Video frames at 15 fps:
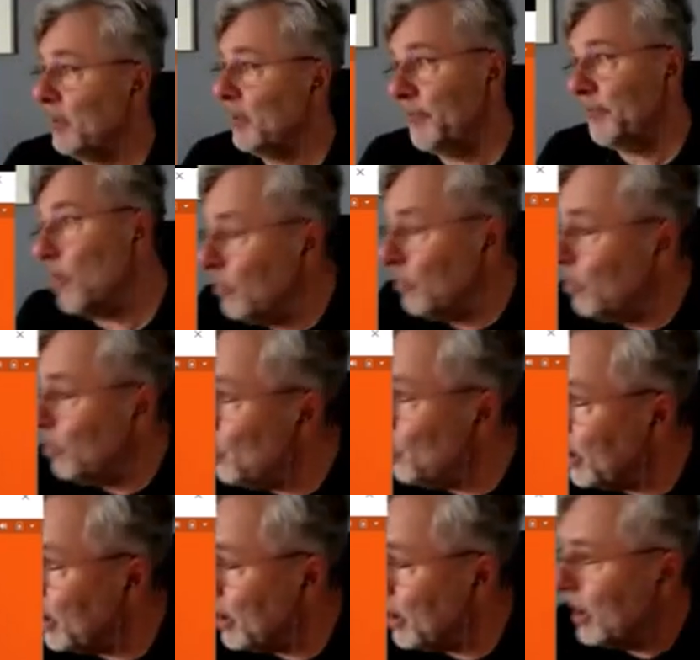the phone
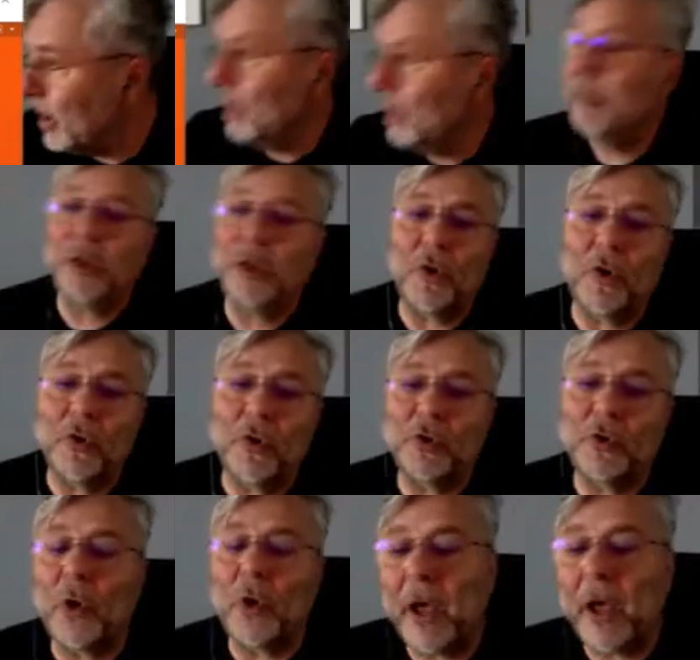book, but
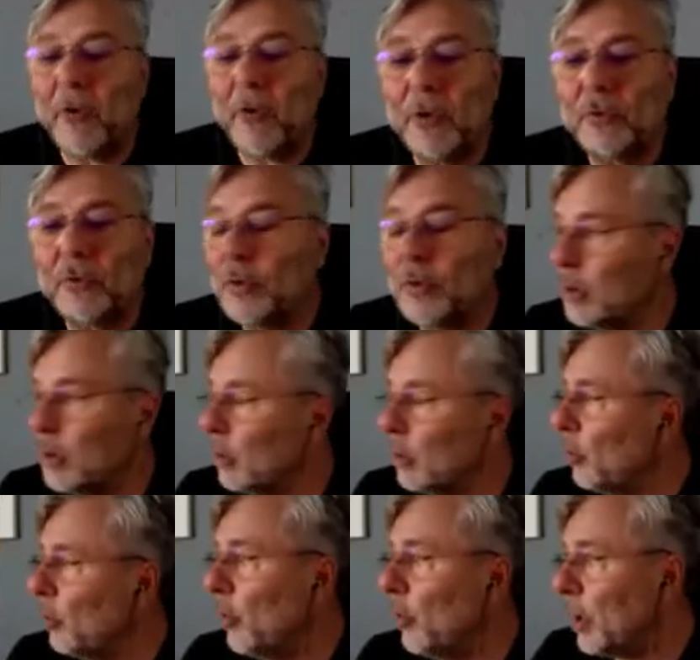also I want to
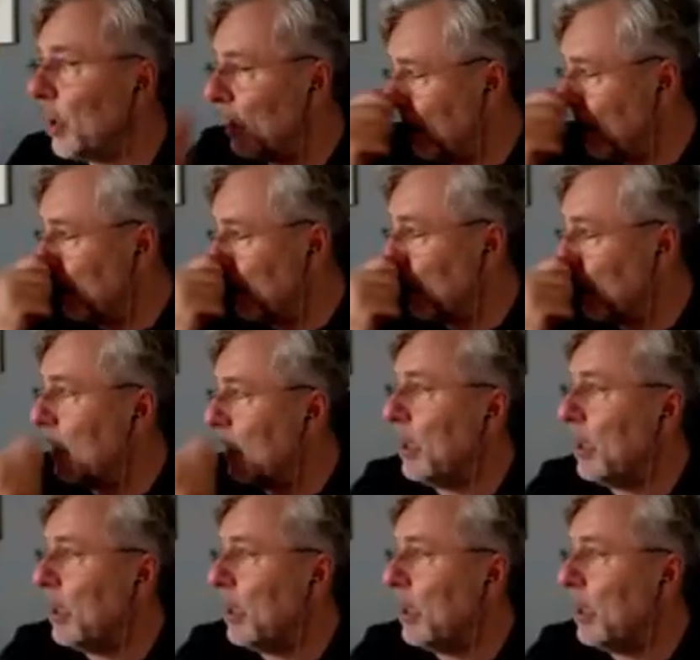store